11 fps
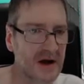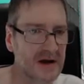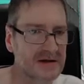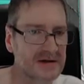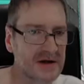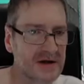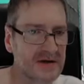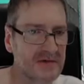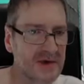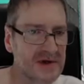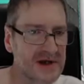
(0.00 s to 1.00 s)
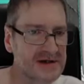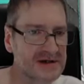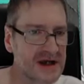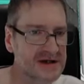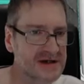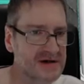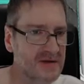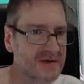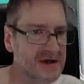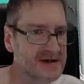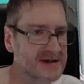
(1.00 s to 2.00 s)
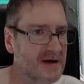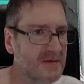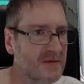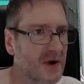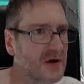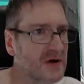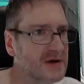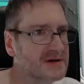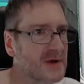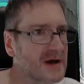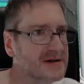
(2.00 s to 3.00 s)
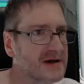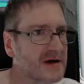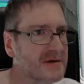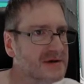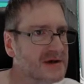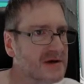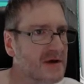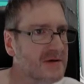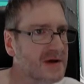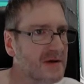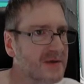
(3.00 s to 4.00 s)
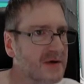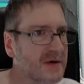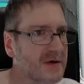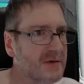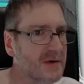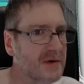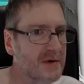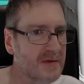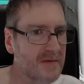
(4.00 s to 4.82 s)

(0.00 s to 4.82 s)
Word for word: I don't. We need to texture up this um, bowl as well, so I'm just going to open up the group,